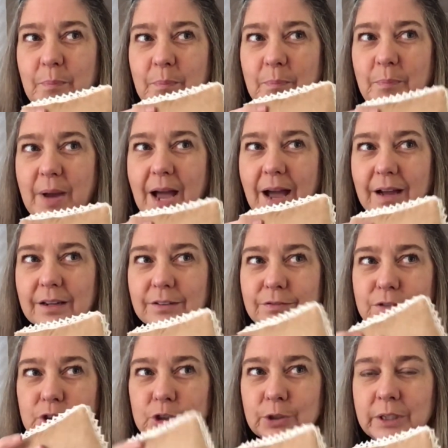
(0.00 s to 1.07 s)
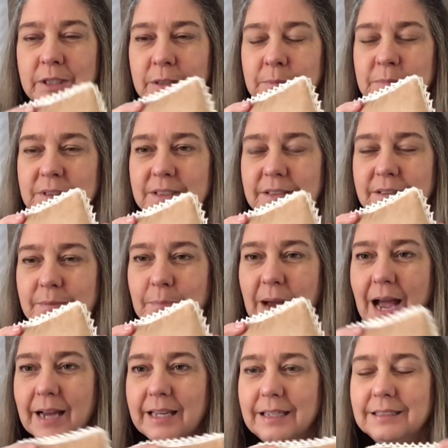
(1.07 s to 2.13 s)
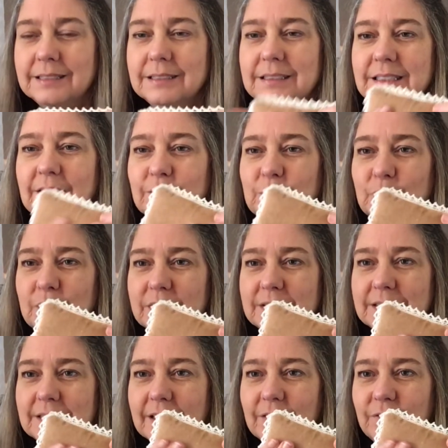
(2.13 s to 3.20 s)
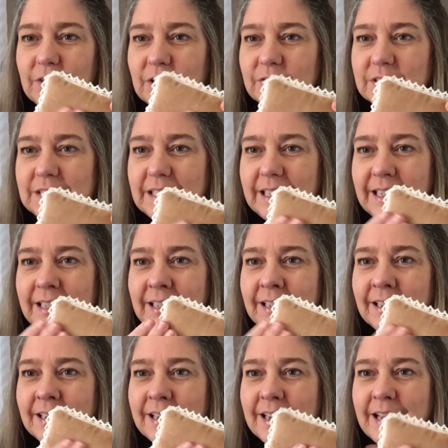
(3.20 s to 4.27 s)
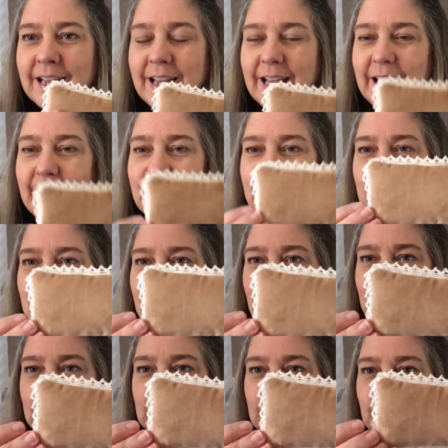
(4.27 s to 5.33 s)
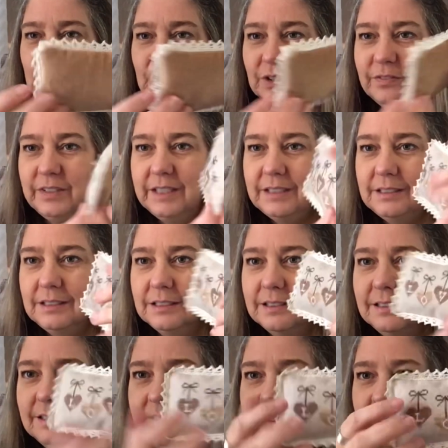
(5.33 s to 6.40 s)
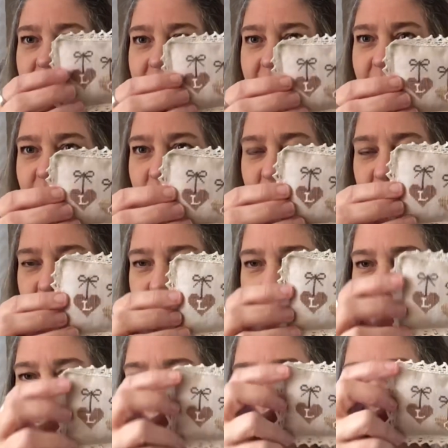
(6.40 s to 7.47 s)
pack of trims and backings and stuff. So this is like velveteen and it matched perfect and I put